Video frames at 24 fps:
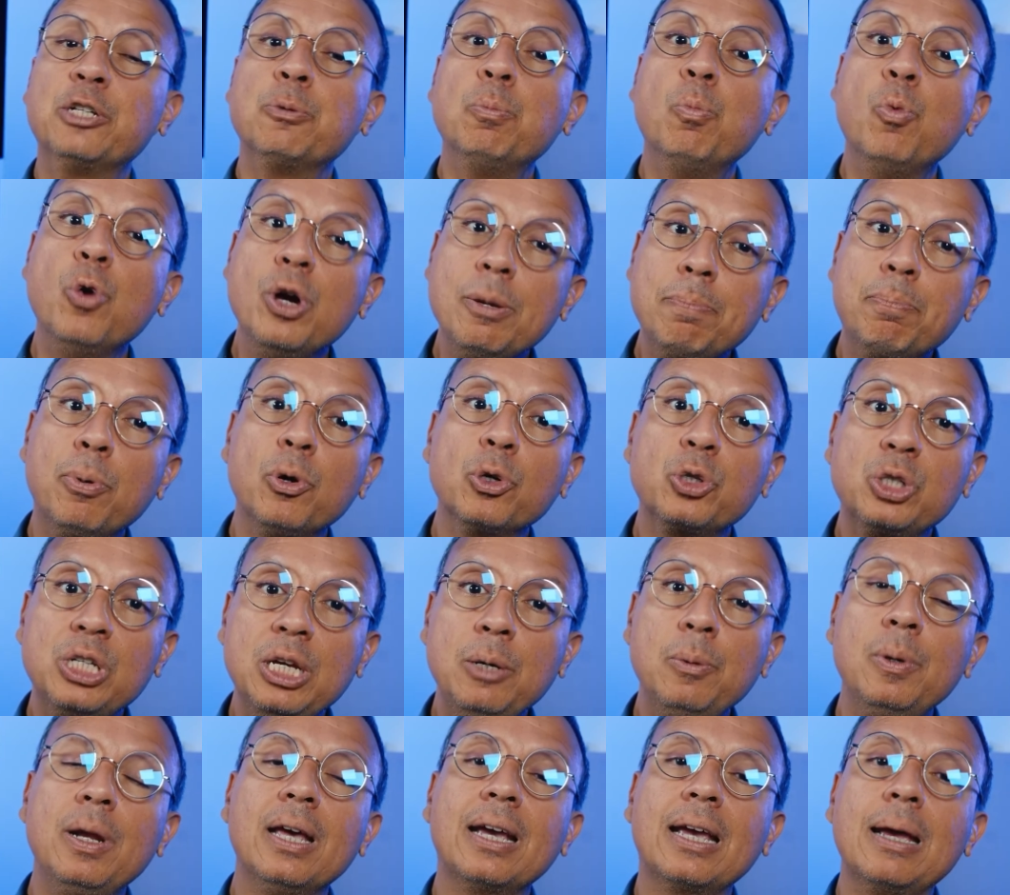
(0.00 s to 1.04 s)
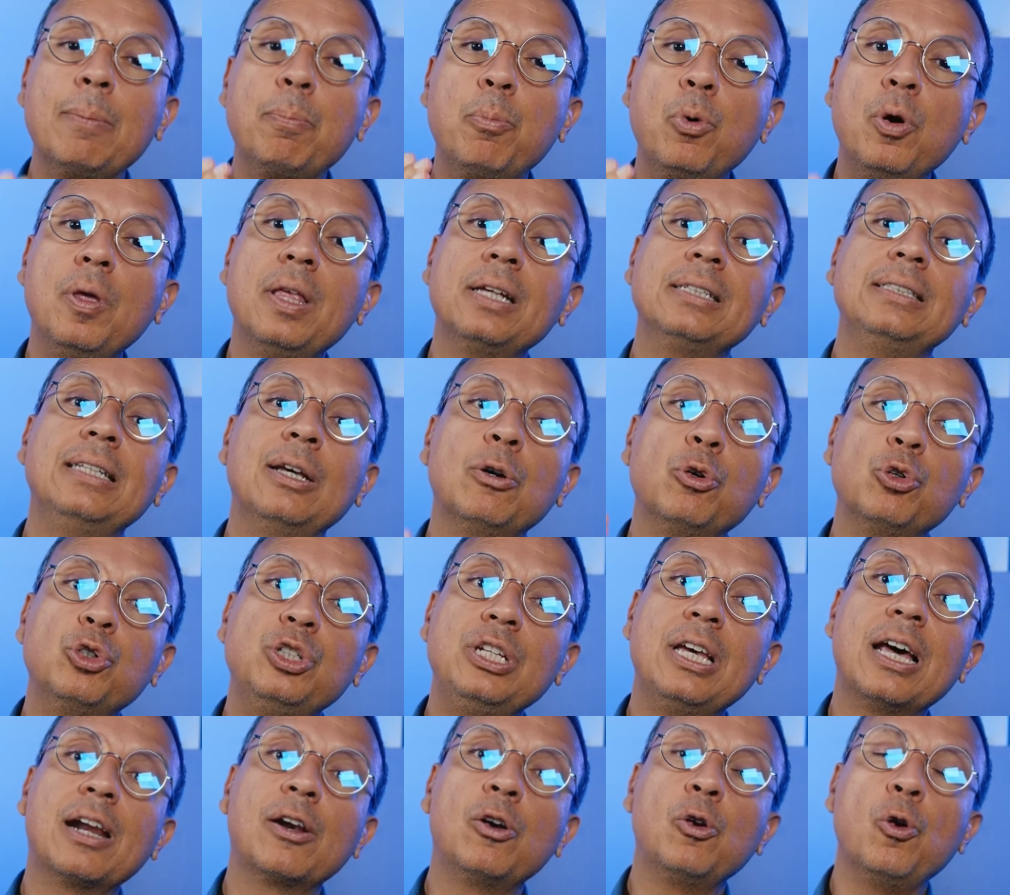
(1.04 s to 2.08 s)
it's very likely that you'll be able to
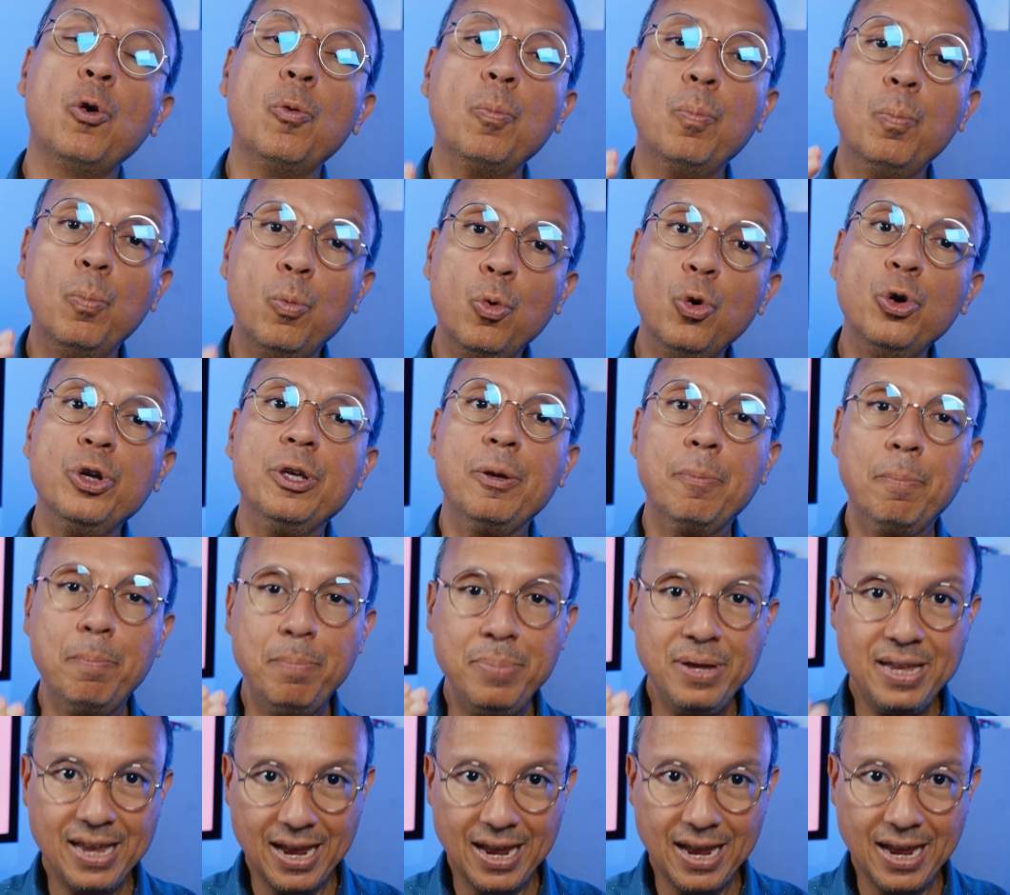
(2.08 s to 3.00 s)
negotiate it very well.